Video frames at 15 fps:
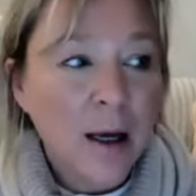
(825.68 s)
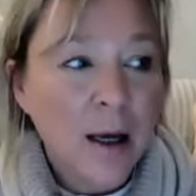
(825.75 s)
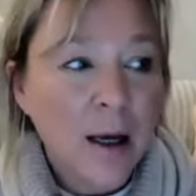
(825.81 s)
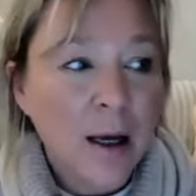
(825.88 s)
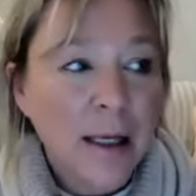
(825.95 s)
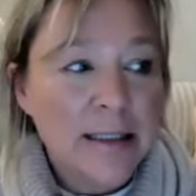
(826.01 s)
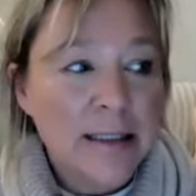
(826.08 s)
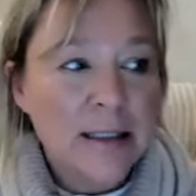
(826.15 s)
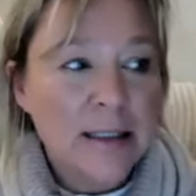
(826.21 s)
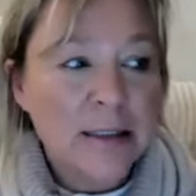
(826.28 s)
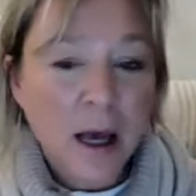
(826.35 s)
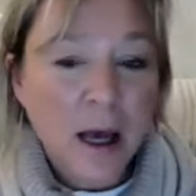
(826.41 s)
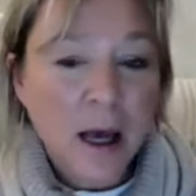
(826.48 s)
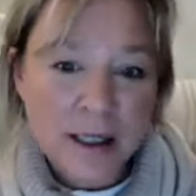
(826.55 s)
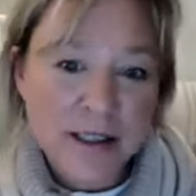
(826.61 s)
uh,
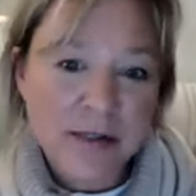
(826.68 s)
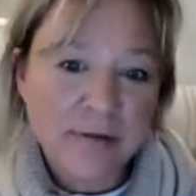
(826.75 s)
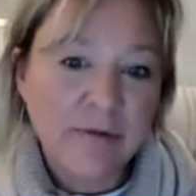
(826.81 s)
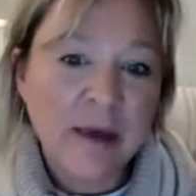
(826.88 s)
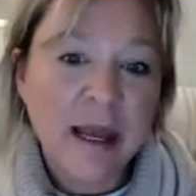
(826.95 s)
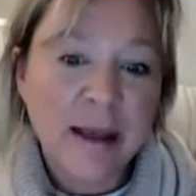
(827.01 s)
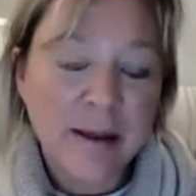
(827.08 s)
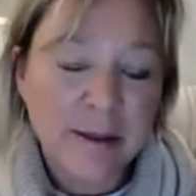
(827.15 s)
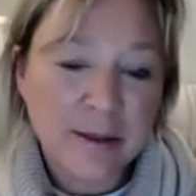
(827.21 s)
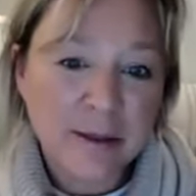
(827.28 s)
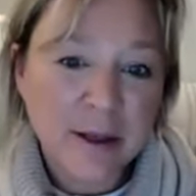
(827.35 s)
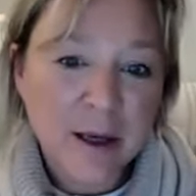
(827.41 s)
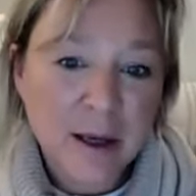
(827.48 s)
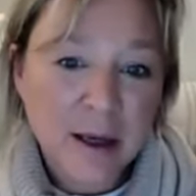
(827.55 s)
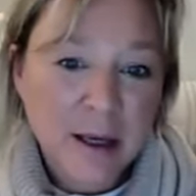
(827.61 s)
is this utter
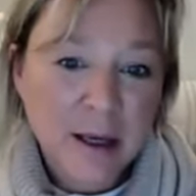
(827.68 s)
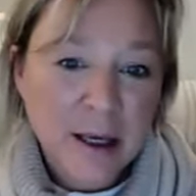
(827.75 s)
faith